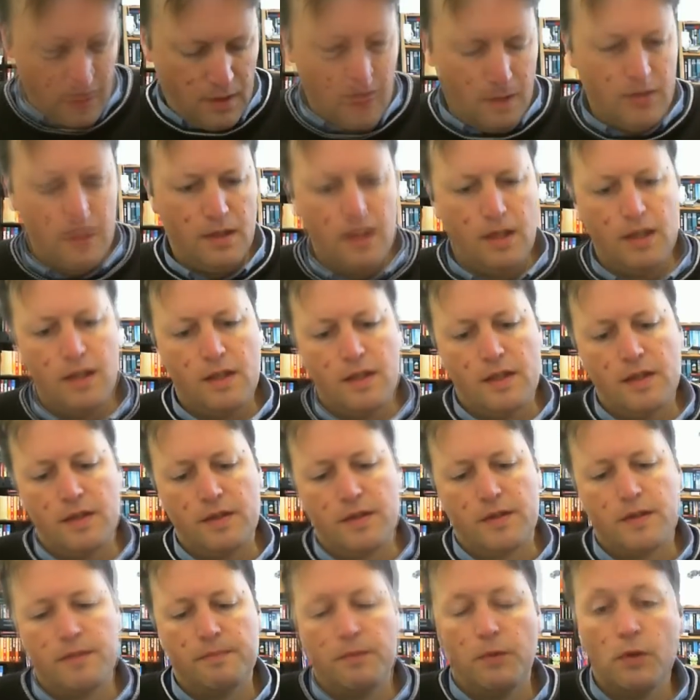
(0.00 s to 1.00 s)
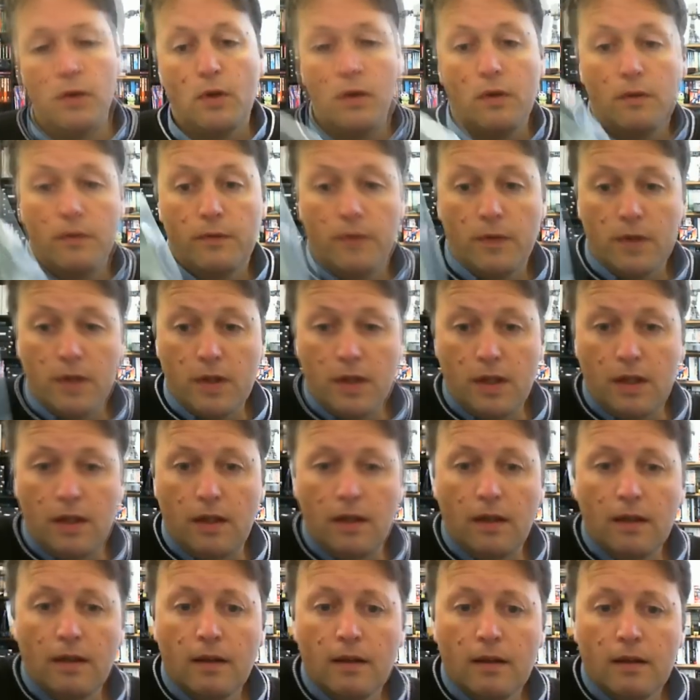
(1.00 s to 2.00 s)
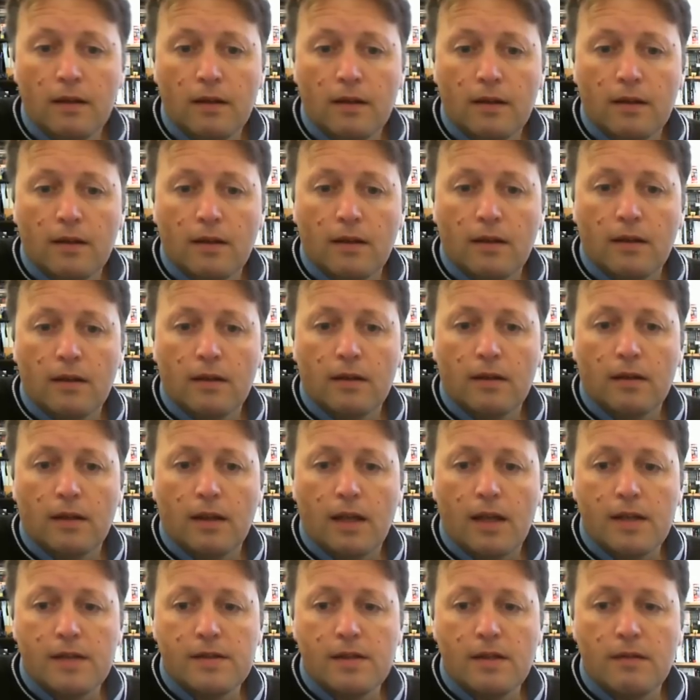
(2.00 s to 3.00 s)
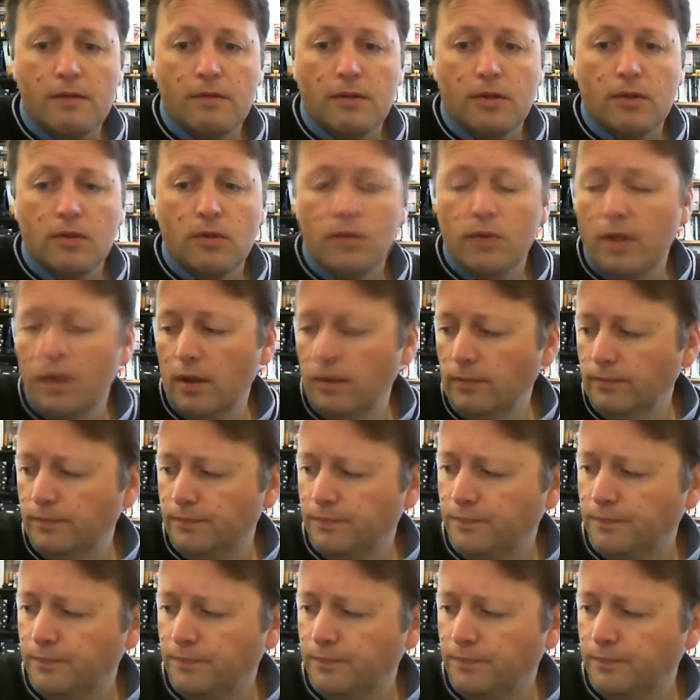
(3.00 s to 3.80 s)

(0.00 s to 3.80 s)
And there's the book for the cassette recorder.